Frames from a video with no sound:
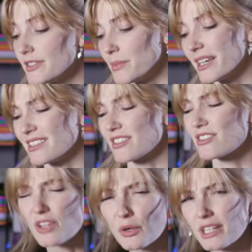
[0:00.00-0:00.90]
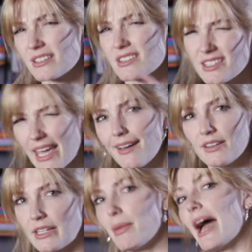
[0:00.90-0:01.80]
and because it's so good at
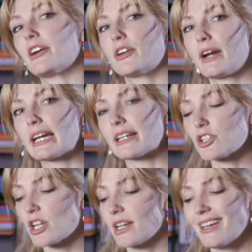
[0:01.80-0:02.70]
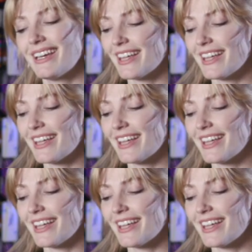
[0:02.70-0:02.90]
scale and pattern recognition,